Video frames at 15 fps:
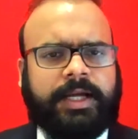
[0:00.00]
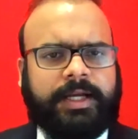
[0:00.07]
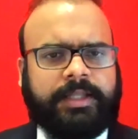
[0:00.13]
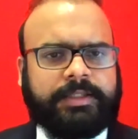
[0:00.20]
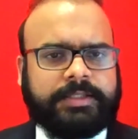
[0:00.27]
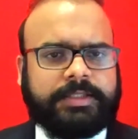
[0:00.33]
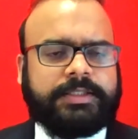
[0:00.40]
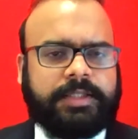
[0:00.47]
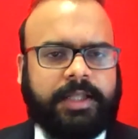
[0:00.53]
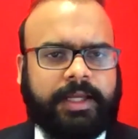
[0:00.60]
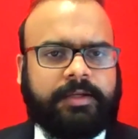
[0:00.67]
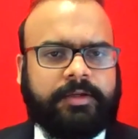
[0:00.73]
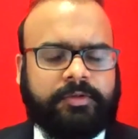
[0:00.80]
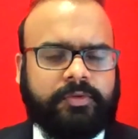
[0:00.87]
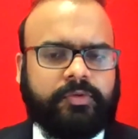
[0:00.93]
And this is
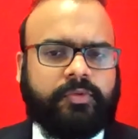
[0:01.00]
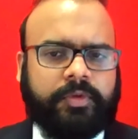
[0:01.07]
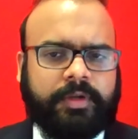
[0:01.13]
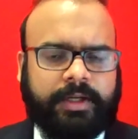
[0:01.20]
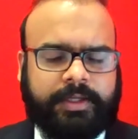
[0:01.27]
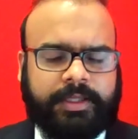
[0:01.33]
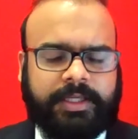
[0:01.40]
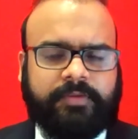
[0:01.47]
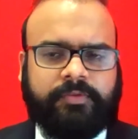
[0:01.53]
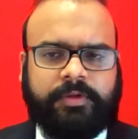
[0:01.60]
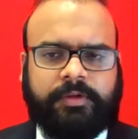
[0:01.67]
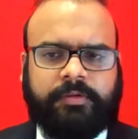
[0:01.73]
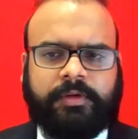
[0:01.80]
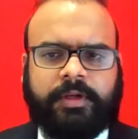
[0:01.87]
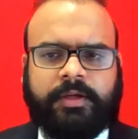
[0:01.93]
likely to
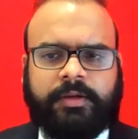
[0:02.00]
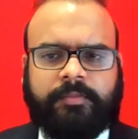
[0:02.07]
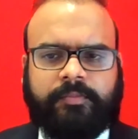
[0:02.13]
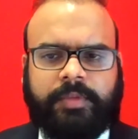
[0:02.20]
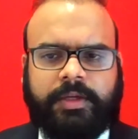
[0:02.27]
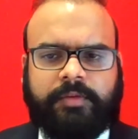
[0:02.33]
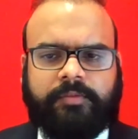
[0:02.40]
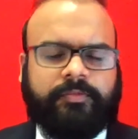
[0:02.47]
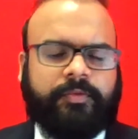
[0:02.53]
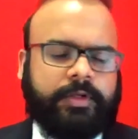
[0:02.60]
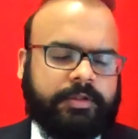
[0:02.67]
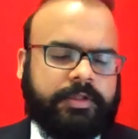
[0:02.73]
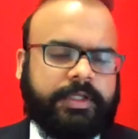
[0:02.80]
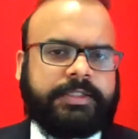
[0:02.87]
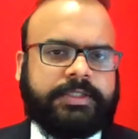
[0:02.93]
even be
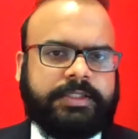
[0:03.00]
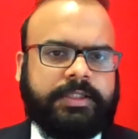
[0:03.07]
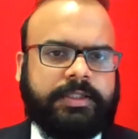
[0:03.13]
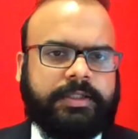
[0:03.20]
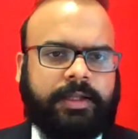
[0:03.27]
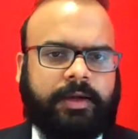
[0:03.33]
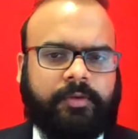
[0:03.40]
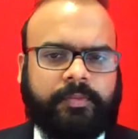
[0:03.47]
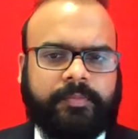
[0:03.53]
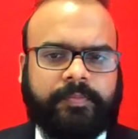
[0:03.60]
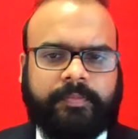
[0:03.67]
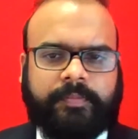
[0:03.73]
further exceeded now.